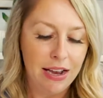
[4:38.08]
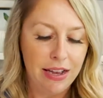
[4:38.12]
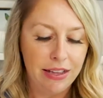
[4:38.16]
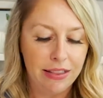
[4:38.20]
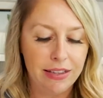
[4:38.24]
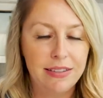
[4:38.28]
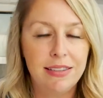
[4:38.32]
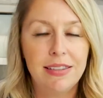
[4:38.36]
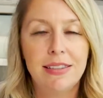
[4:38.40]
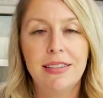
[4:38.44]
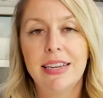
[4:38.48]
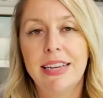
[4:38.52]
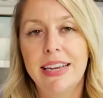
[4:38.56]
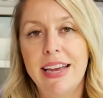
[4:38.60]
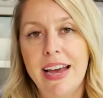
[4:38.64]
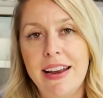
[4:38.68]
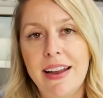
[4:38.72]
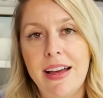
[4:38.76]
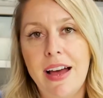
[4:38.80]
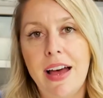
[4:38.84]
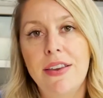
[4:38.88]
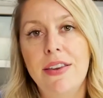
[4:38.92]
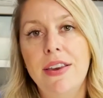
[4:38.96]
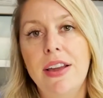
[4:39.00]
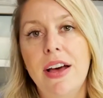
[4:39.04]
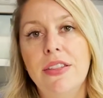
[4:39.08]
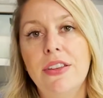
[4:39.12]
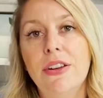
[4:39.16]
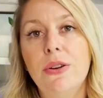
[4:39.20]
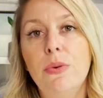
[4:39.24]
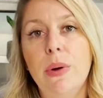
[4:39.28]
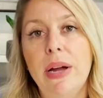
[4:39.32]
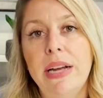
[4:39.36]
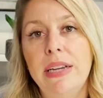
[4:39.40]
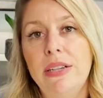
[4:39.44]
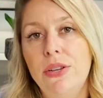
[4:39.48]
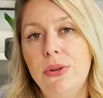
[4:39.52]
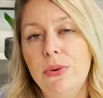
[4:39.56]
This is, again, another
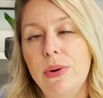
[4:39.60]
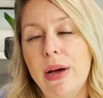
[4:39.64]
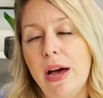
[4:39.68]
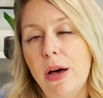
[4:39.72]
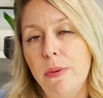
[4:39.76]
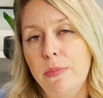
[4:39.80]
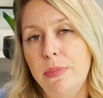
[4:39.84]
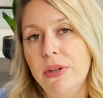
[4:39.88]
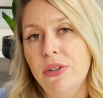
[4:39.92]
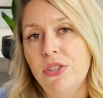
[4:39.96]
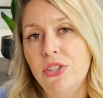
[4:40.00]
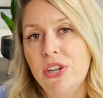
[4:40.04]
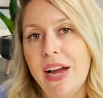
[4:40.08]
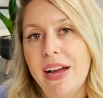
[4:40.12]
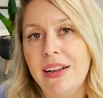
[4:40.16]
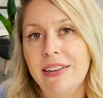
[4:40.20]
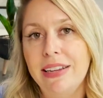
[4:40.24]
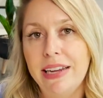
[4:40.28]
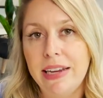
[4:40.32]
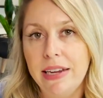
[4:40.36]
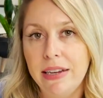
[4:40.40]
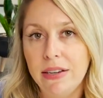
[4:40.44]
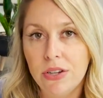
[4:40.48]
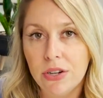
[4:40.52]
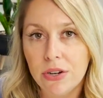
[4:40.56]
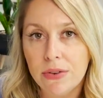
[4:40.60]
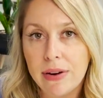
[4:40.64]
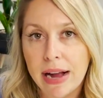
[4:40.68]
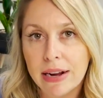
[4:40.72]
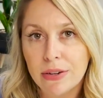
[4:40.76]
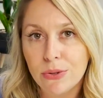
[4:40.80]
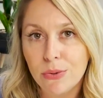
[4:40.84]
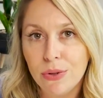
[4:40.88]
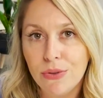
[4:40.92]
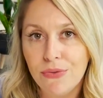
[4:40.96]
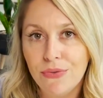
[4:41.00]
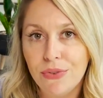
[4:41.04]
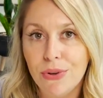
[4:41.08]
way to help your child interact
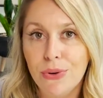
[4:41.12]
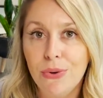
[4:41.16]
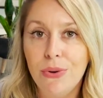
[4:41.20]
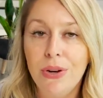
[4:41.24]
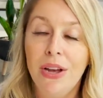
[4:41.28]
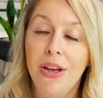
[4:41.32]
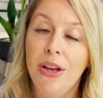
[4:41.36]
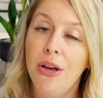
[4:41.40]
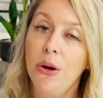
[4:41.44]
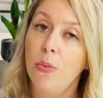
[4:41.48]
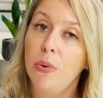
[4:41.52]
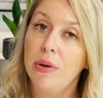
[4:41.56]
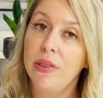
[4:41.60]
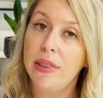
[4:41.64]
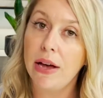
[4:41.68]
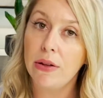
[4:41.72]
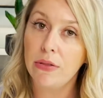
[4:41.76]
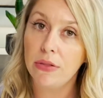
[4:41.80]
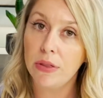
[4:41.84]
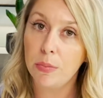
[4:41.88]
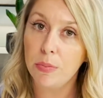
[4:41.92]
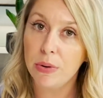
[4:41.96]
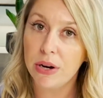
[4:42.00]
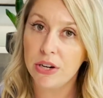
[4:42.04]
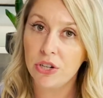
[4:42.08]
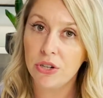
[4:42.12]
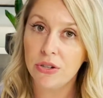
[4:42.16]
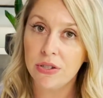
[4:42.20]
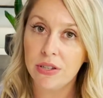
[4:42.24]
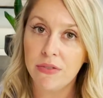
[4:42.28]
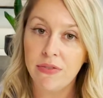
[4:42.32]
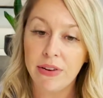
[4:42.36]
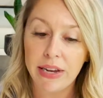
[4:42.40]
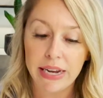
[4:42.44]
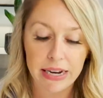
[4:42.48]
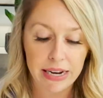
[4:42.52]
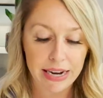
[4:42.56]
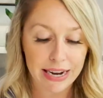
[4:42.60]
with food without the pressures of
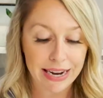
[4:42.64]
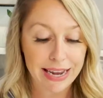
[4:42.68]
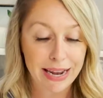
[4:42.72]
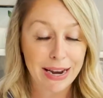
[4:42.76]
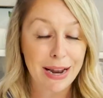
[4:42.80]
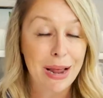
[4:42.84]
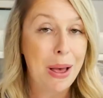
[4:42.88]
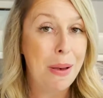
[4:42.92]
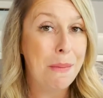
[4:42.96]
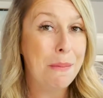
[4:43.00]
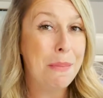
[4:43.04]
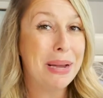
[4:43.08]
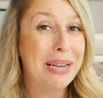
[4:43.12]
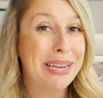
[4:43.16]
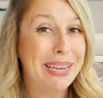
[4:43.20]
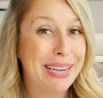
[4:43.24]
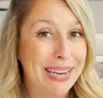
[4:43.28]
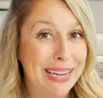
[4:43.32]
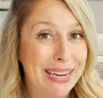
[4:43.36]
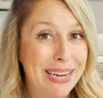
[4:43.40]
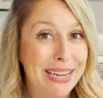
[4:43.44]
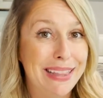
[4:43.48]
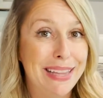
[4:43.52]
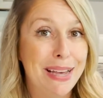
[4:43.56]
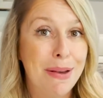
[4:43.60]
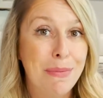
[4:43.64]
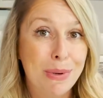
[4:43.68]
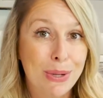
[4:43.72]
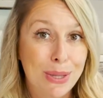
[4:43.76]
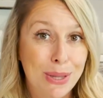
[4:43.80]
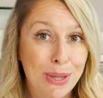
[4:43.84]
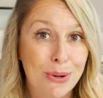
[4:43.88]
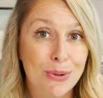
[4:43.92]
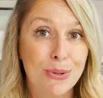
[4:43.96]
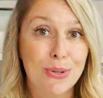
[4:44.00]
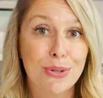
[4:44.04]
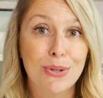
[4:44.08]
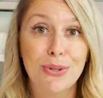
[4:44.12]
eating it, but getting them
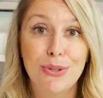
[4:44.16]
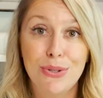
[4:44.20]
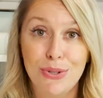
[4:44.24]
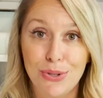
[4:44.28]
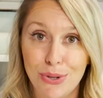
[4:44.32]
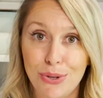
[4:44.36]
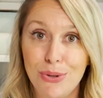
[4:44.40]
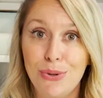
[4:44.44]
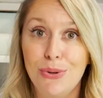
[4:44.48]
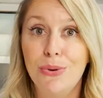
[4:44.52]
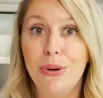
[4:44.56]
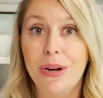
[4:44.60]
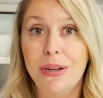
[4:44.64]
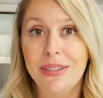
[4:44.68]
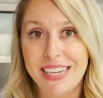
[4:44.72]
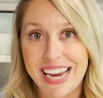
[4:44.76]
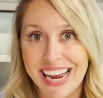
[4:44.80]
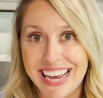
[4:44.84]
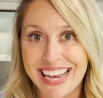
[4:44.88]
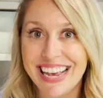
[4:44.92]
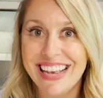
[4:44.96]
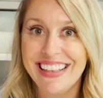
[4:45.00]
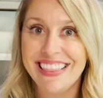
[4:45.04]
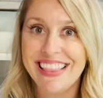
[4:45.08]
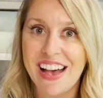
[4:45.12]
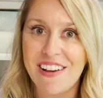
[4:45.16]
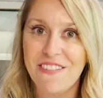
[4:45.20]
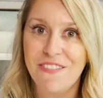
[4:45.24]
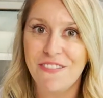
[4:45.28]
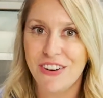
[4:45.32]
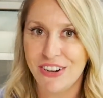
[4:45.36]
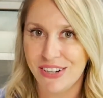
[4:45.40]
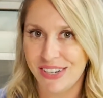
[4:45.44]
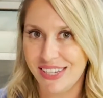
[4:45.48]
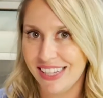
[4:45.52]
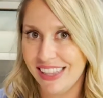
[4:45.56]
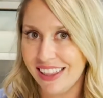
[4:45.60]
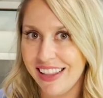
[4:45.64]
closer to taking that
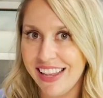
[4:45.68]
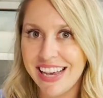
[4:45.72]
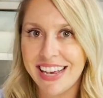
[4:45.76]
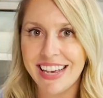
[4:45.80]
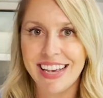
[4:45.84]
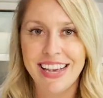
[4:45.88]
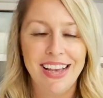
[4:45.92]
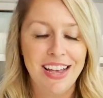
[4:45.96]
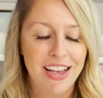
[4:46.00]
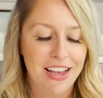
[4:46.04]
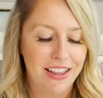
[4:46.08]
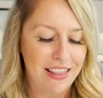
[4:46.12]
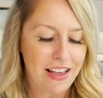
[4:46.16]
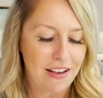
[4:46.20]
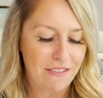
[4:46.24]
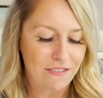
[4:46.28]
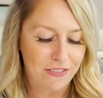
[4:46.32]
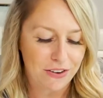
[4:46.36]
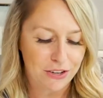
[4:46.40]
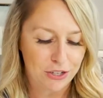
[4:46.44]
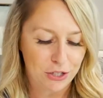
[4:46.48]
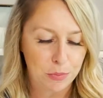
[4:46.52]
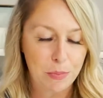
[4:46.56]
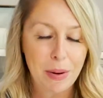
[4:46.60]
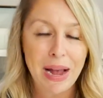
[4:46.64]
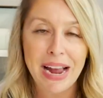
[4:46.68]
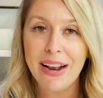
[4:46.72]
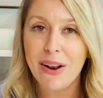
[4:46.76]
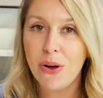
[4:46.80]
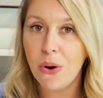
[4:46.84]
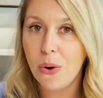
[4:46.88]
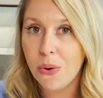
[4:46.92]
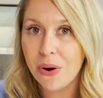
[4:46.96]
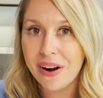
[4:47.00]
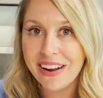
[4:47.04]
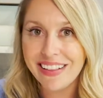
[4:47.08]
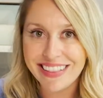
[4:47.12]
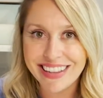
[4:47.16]
first lick, that first bite,
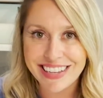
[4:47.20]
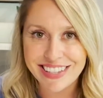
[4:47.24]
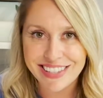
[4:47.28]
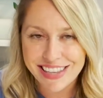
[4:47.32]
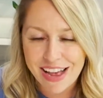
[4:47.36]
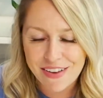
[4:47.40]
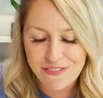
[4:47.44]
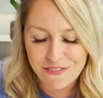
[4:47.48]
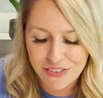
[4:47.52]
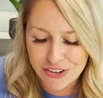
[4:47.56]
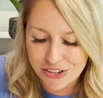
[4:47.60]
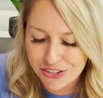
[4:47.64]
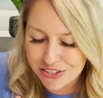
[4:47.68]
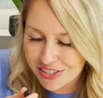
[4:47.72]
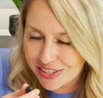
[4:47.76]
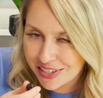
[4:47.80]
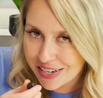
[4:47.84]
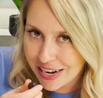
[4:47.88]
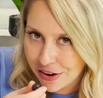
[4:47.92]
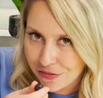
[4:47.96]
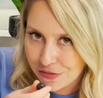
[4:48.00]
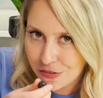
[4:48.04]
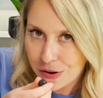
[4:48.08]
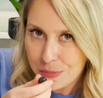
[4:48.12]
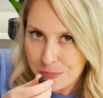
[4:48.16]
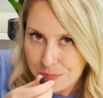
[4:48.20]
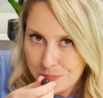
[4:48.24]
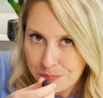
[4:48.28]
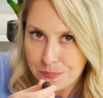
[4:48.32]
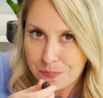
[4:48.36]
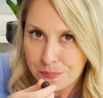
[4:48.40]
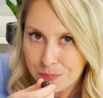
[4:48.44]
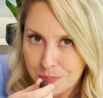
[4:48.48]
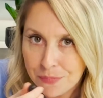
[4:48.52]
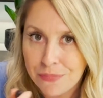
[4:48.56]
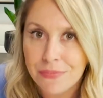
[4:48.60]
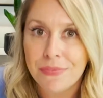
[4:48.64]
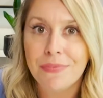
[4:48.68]
or at least that first snip.
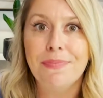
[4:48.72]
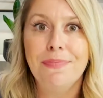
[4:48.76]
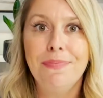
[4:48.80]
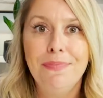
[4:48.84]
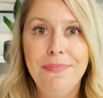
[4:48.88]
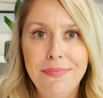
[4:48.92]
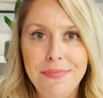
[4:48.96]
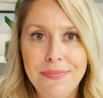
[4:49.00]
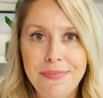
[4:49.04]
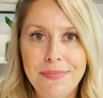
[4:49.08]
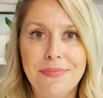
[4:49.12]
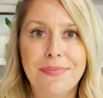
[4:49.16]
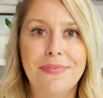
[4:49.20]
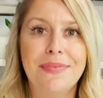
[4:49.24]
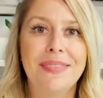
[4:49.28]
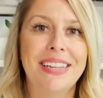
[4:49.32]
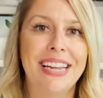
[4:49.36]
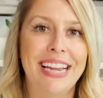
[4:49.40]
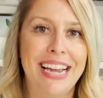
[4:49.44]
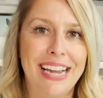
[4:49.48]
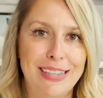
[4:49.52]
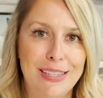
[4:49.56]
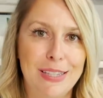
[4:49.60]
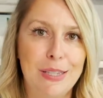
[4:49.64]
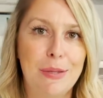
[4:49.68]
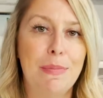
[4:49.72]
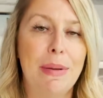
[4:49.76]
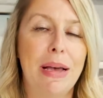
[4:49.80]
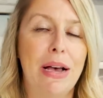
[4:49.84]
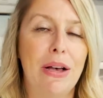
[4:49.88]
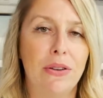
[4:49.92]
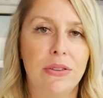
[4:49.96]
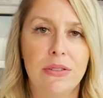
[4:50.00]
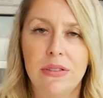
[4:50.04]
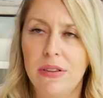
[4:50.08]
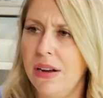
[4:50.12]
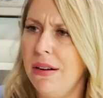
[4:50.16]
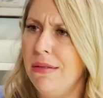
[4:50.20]
It
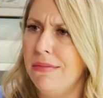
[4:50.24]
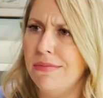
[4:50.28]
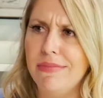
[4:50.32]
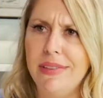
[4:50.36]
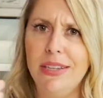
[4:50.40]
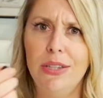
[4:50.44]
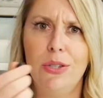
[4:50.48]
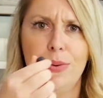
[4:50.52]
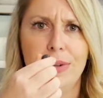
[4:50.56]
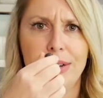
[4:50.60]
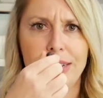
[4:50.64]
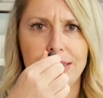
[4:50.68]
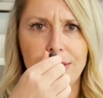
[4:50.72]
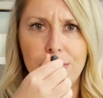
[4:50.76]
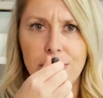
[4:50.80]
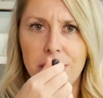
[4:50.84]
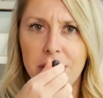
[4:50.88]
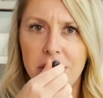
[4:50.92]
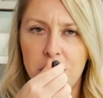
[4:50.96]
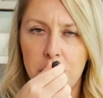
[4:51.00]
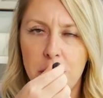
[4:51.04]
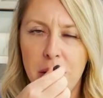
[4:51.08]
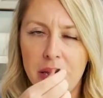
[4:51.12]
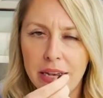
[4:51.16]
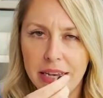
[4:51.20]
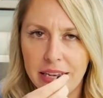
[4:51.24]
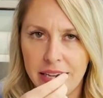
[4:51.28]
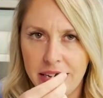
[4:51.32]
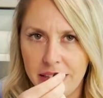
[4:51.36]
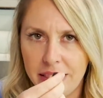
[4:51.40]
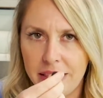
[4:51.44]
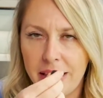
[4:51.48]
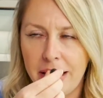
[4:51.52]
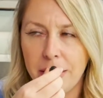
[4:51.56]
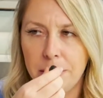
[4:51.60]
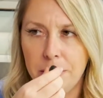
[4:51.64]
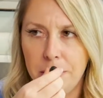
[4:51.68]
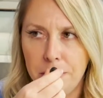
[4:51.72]
smells, this one doesn't really smell like
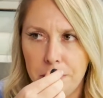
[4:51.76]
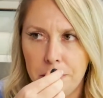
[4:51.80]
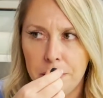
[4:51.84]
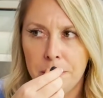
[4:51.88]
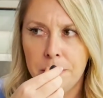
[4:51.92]
anything.